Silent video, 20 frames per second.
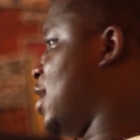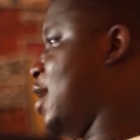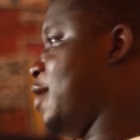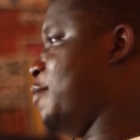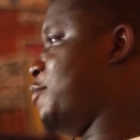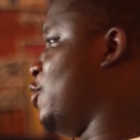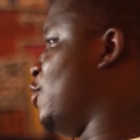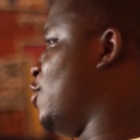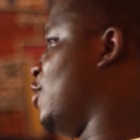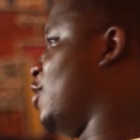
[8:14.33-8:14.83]

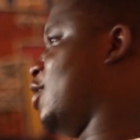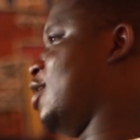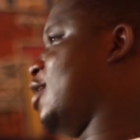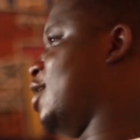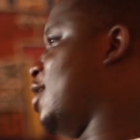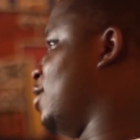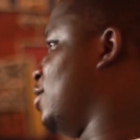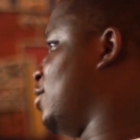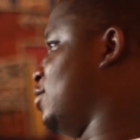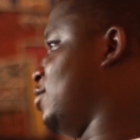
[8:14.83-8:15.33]
I'm no
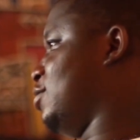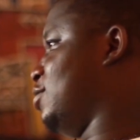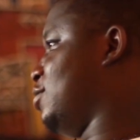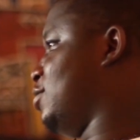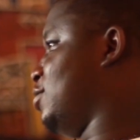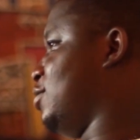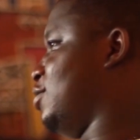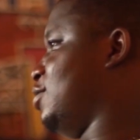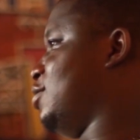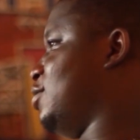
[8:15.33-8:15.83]
longer
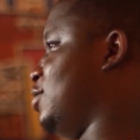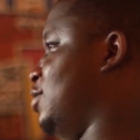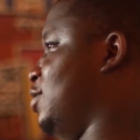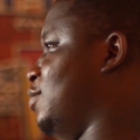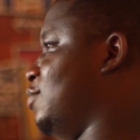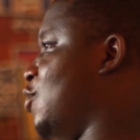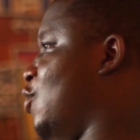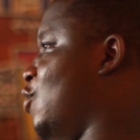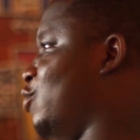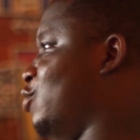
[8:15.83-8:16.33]

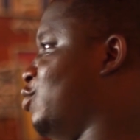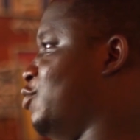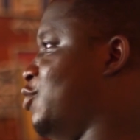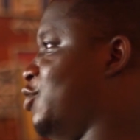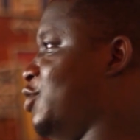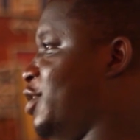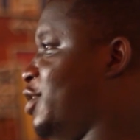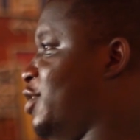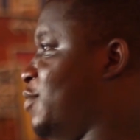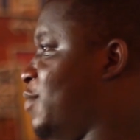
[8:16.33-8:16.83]
Dipo
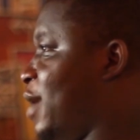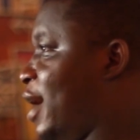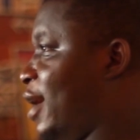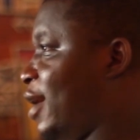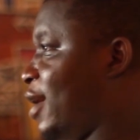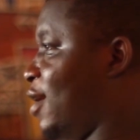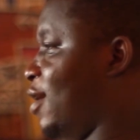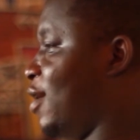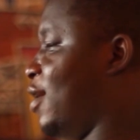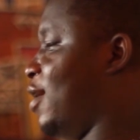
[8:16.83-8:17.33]
Olubode the
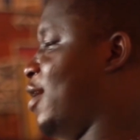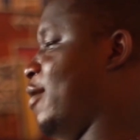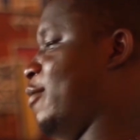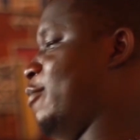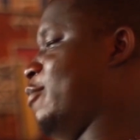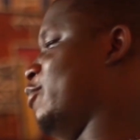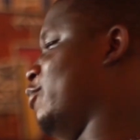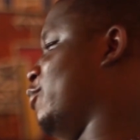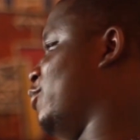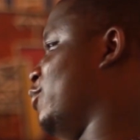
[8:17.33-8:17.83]
banker,
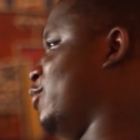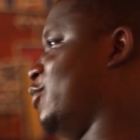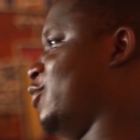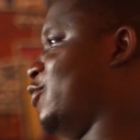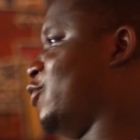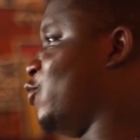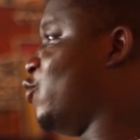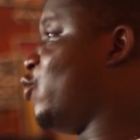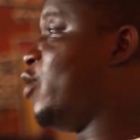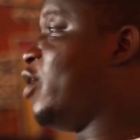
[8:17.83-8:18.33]

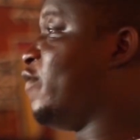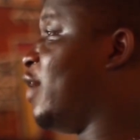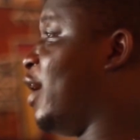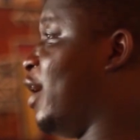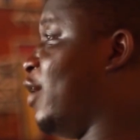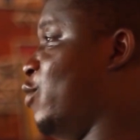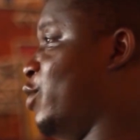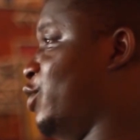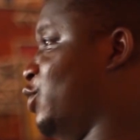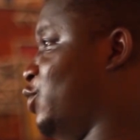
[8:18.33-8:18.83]
whoever
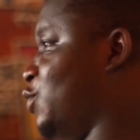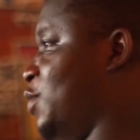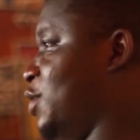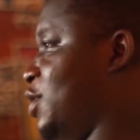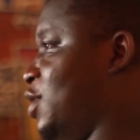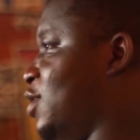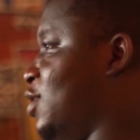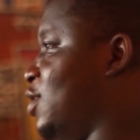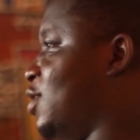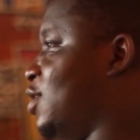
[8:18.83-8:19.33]
I want to
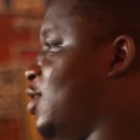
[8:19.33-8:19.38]
be.